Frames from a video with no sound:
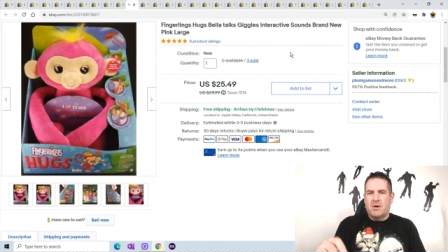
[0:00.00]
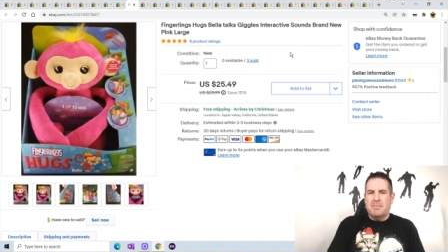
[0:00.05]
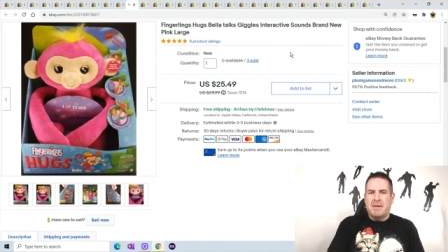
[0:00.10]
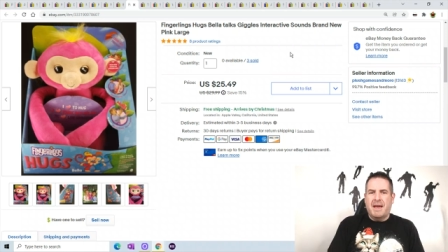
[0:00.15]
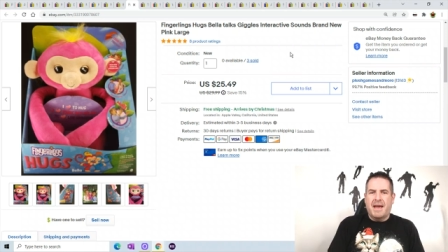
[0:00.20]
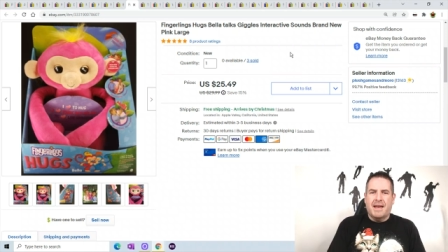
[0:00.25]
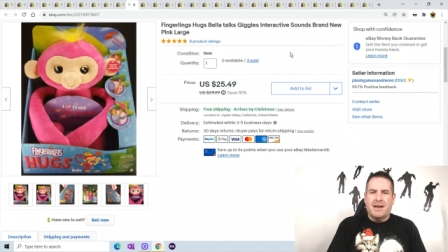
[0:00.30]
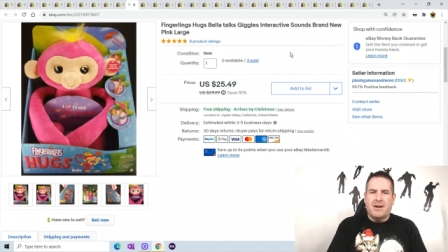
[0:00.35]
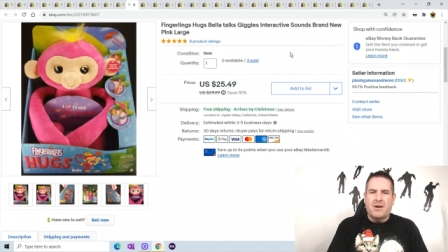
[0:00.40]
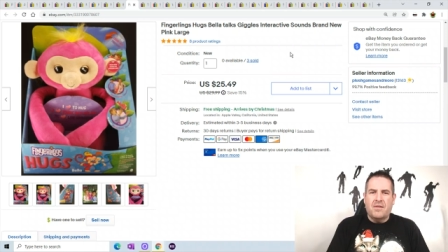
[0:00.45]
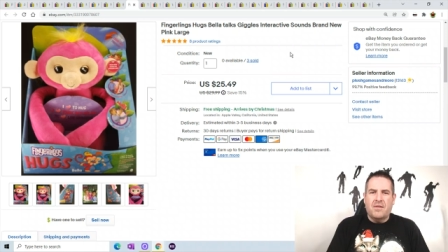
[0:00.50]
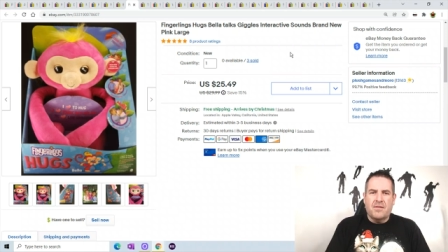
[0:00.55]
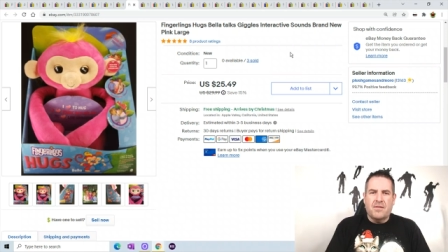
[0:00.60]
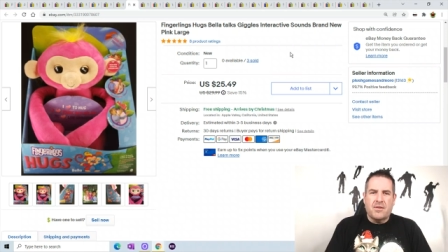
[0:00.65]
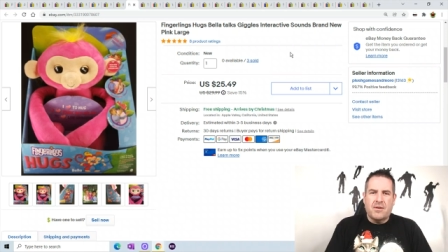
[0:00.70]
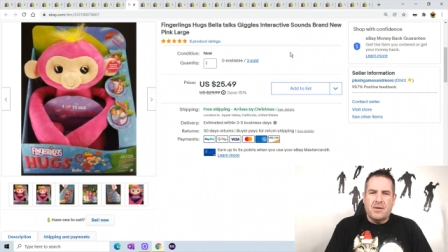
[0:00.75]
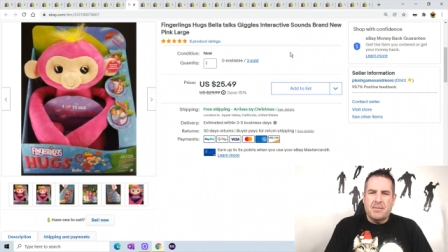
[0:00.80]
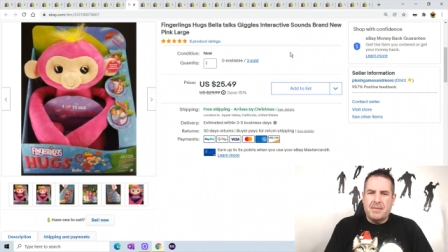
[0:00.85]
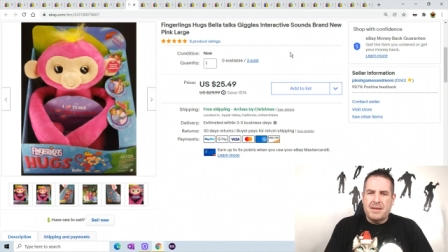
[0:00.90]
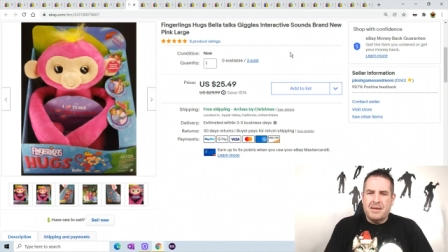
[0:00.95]
a bag
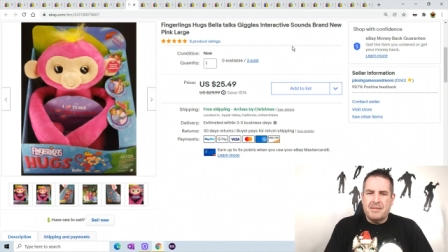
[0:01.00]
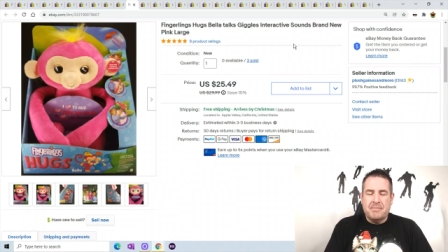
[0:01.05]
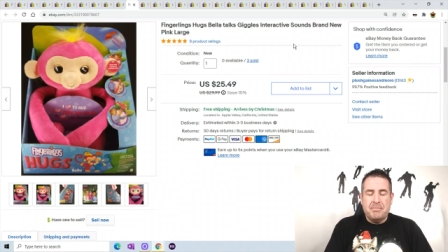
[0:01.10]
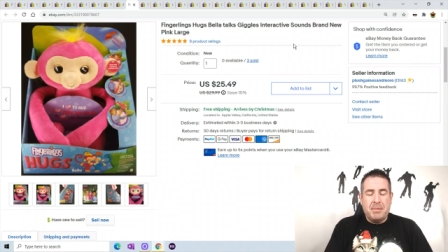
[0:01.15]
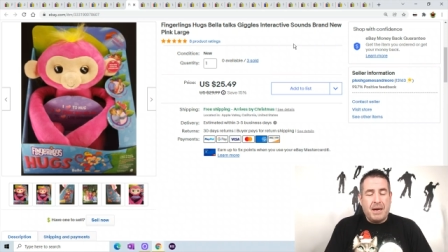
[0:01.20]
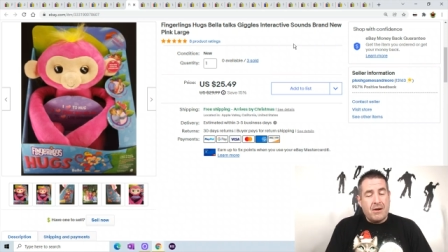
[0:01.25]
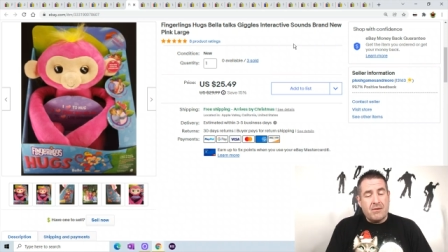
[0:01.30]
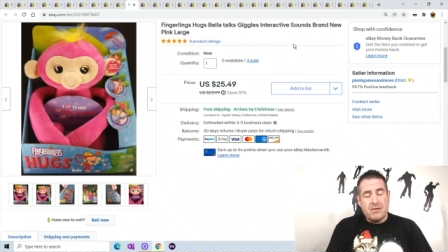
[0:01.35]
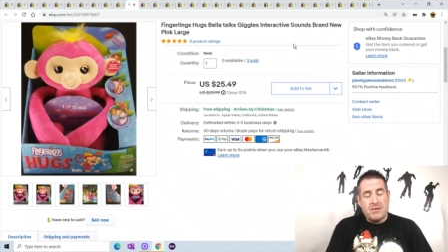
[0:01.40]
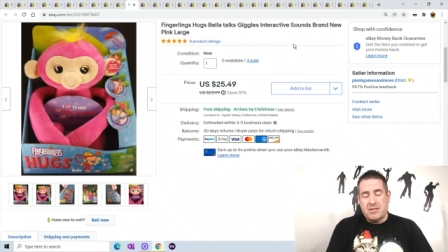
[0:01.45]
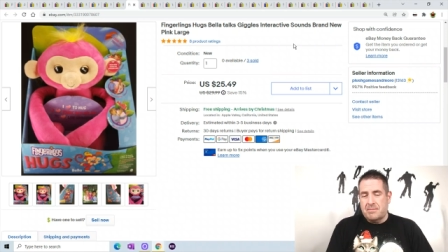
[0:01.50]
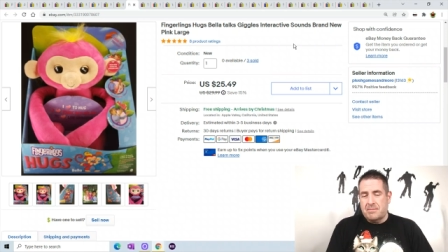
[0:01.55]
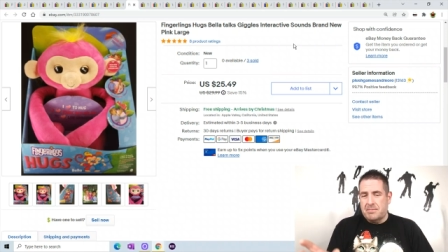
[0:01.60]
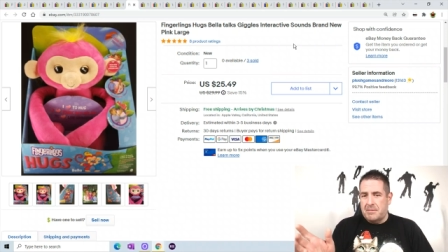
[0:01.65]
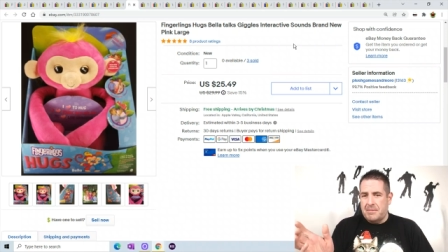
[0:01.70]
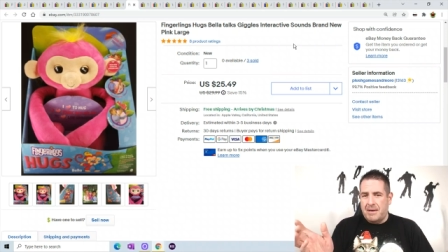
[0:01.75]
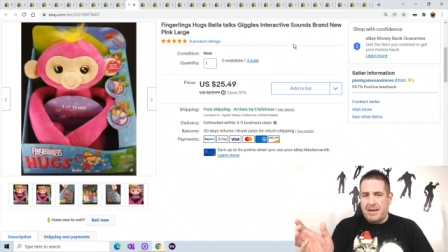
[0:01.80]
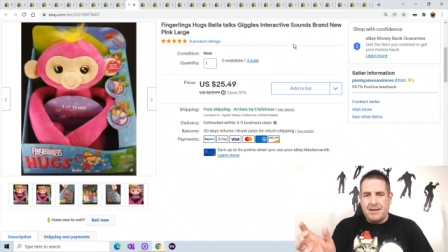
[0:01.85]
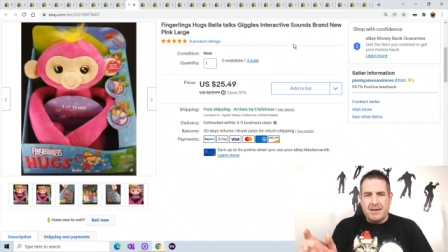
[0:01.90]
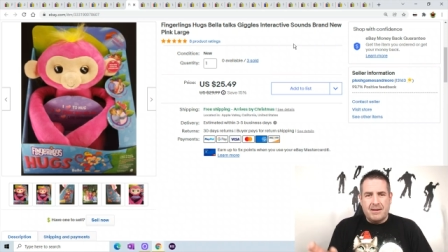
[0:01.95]
over them and pirate shipped
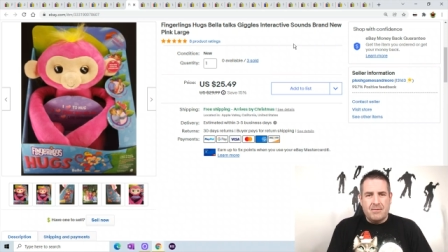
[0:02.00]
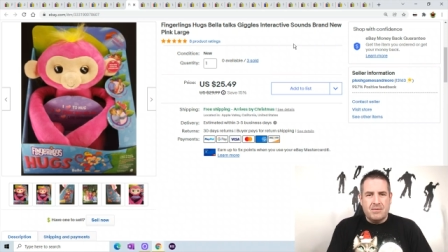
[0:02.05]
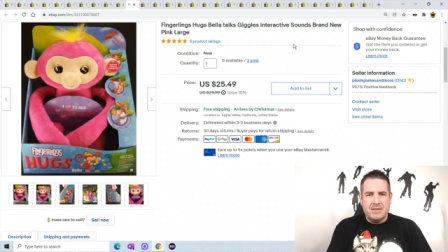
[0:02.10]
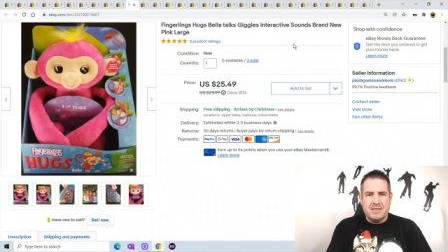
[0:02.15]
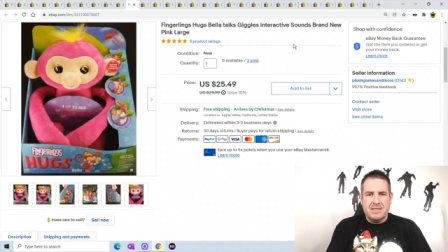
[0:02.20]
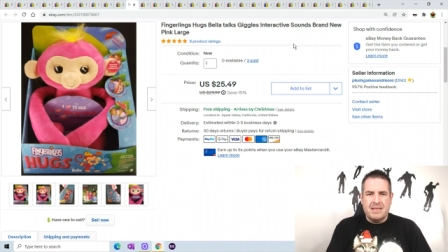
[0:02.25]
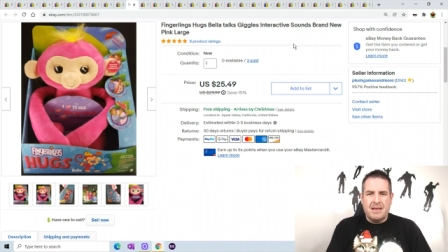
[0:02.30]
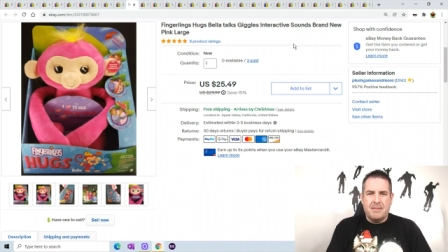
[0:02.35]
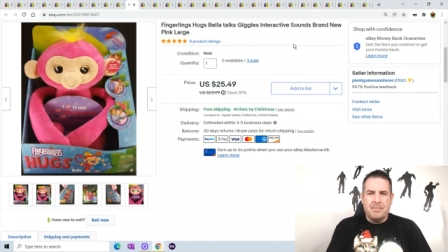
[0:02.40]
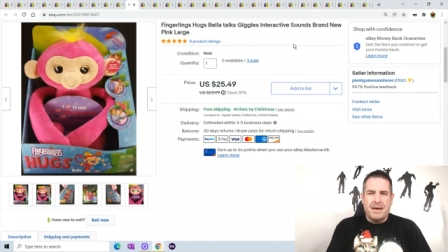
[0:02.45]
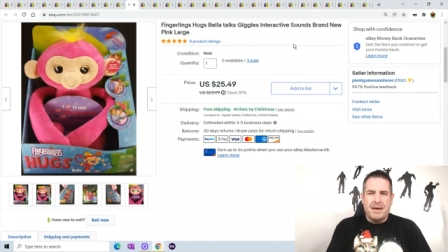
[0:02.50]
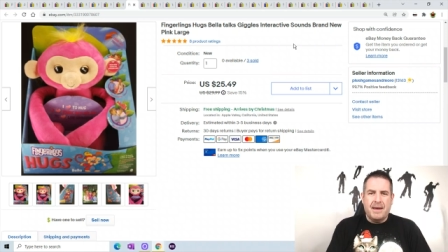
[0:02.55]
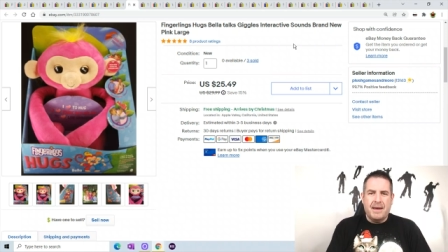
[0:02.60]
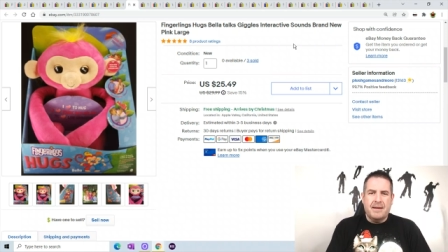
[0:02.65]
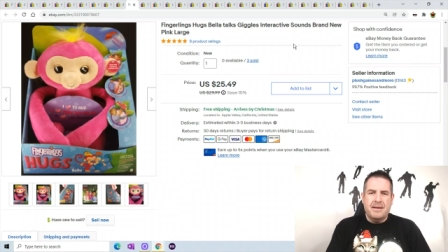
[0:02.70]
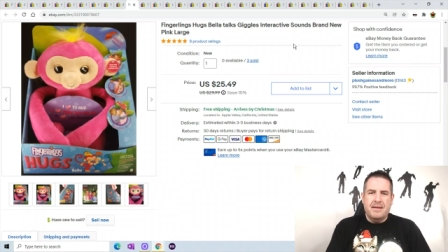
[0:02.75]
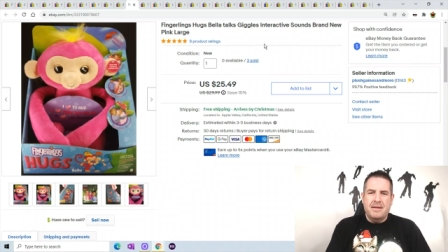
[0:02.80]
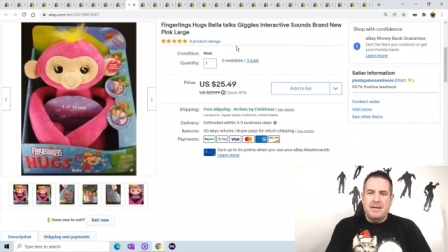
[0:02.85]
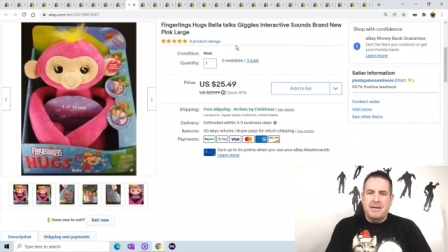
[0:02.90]
them out. It wasn't that bad.